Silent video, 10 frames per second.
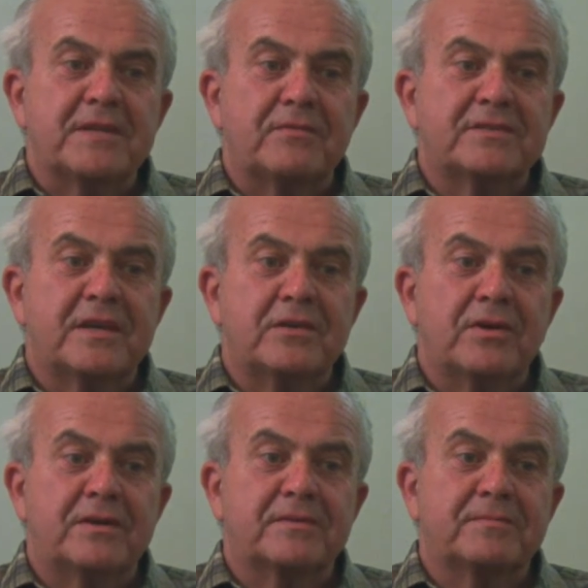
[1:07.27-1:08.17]
I would say you
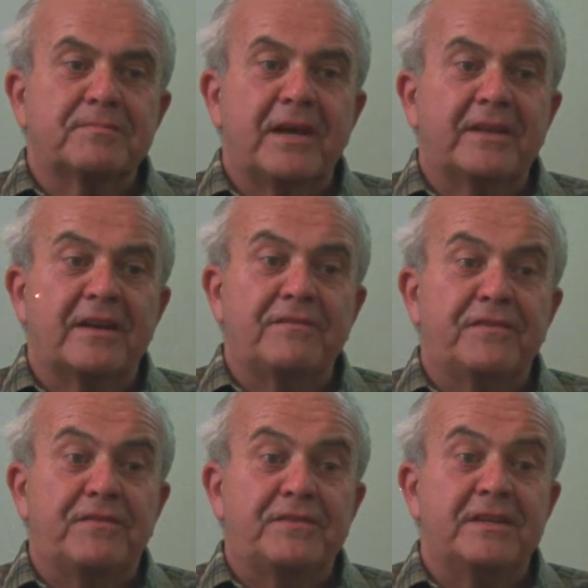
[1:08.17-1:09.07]
had practically
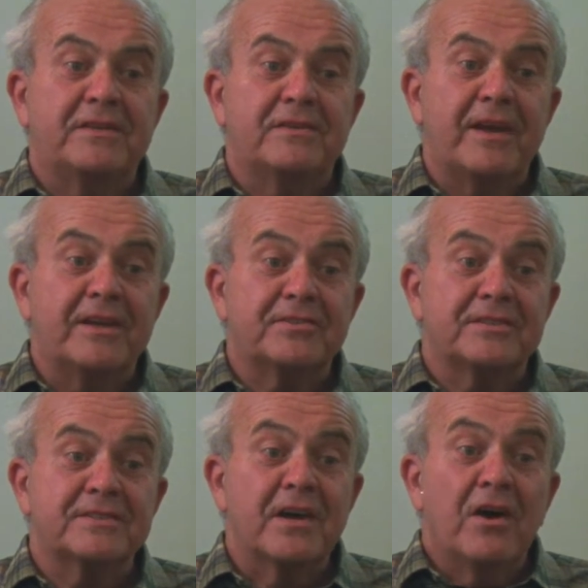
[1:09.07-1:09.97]
15
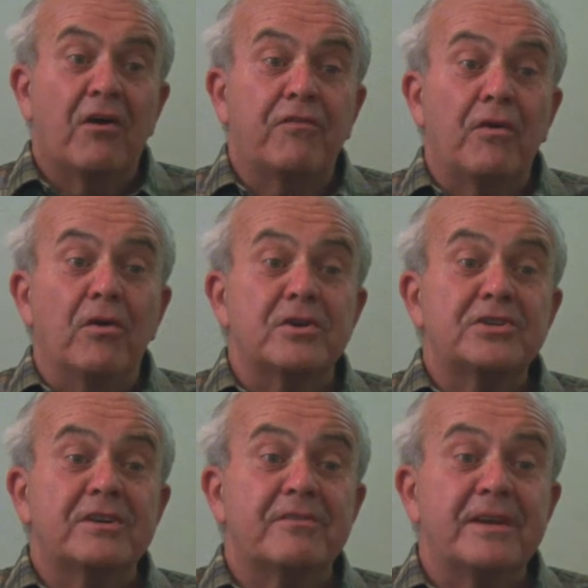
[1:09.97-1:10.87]
directors of all
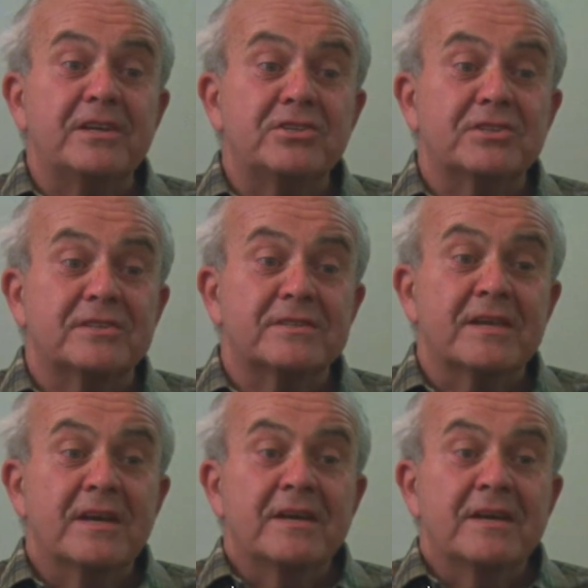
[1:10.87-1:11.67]
generations.